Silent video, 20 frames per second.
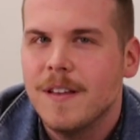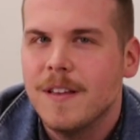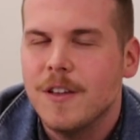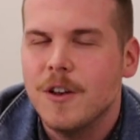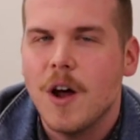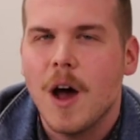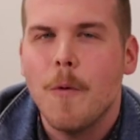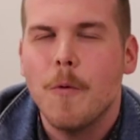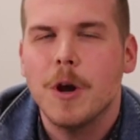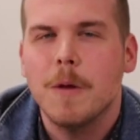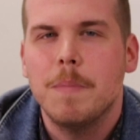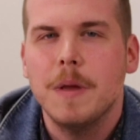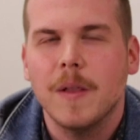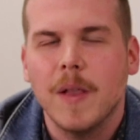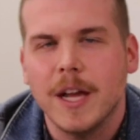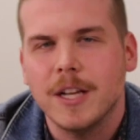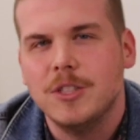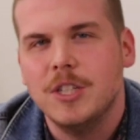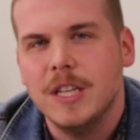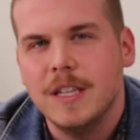You know, I want to be
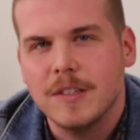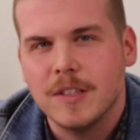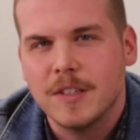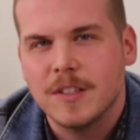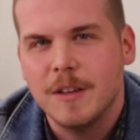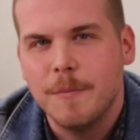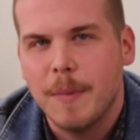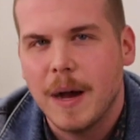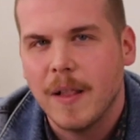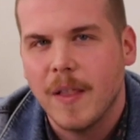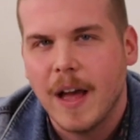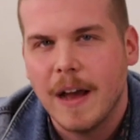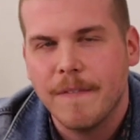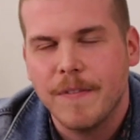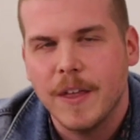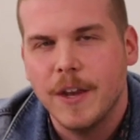like Jesus in my life